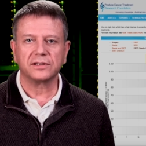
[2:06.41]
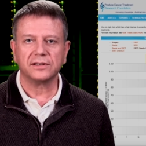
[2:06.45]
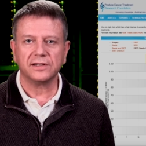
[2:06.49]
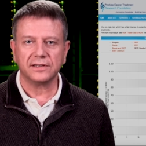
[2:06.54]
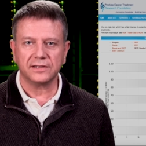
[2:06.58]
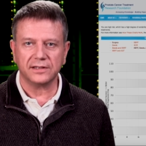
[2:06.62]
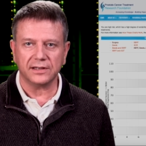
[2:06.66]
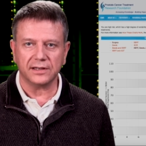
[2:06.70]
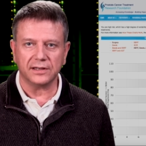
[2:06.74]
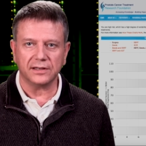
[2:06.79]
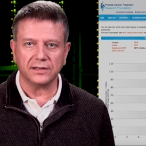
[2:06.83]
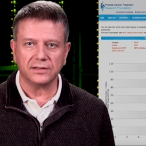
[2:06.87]

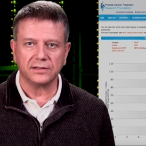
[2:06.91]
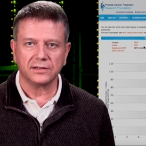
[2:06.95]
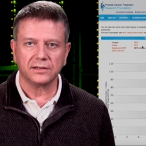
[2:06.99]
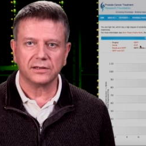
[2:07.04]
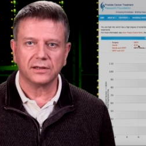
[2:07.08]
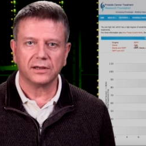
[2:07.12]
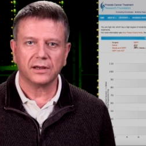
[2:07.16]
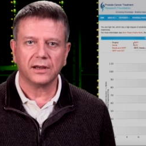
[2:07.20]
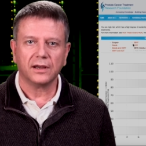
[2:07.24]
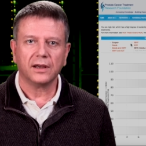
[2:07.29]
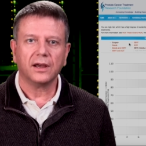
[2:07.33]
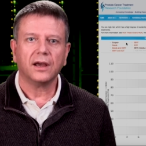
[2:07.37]
disease,
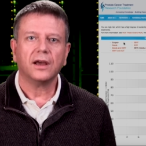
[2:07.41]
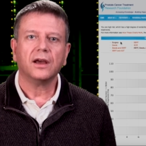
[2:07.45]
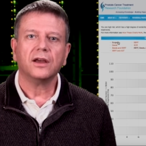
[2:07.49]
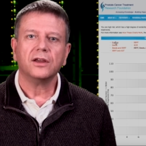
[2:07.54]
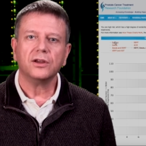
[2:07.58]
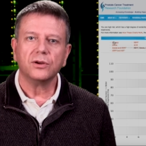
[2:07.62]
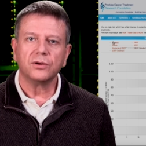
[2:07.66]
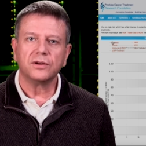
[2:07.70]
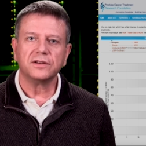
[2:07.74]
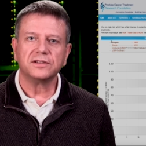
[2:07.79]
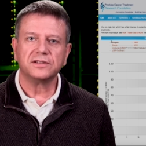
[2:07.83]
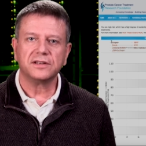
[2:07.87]

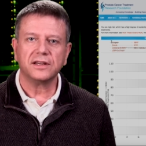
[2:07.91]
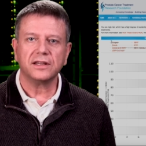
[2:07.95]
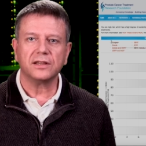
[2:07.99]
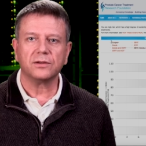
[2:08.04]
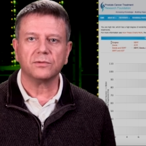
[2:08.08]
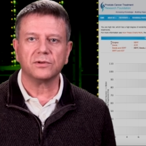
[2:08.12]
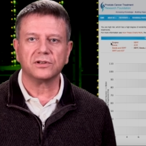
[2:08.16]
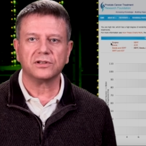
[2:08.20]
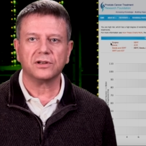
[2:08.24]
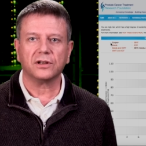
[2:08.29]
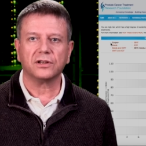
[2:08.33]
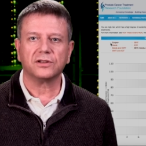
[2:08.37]
you can see the
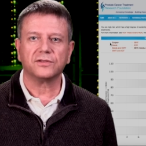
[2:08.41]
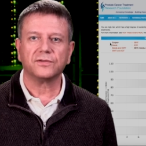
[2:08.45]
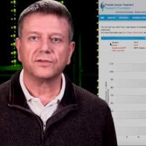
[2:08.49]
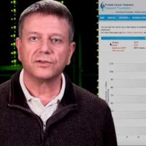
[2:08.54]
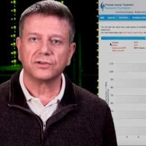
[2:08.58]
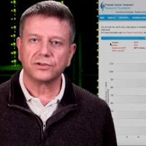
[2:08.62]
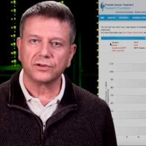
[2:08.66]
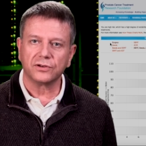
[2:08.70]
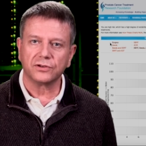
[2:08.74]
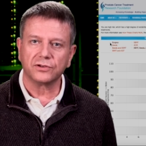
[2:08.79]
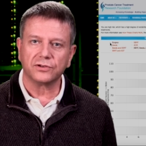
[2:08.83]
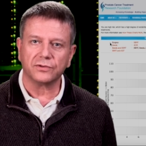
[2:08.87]
results for
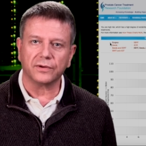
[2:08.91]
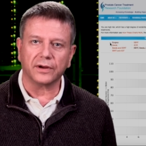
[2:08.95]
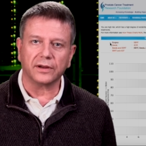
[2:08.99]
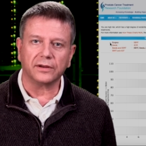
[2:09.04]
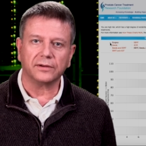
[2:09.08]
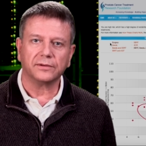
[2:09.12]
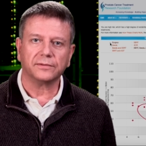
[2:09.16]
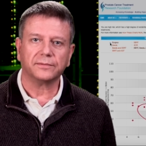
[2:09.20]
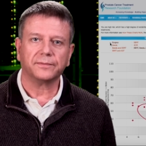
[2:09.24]
surgery.